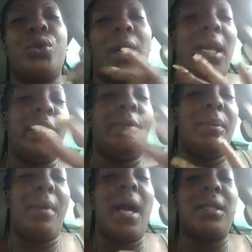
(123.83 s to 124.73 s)
I can't even be
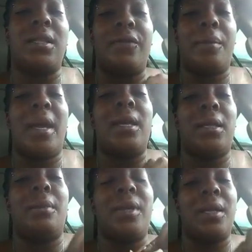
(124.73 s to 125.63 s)
positive about
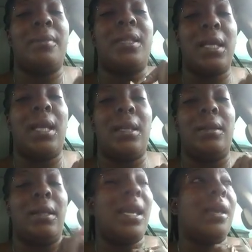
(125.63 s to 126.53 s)
that. But I'm
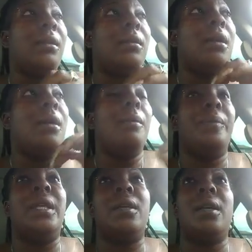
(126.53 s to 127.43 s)
saying that
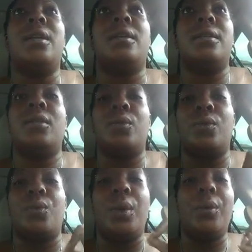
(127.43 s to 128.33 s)
because
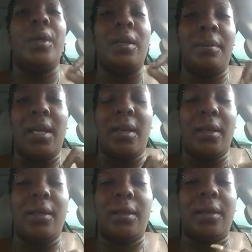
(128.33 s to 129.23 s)
we were in the bed
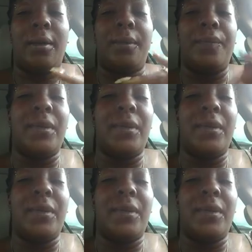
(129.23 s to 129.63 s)
hugged up.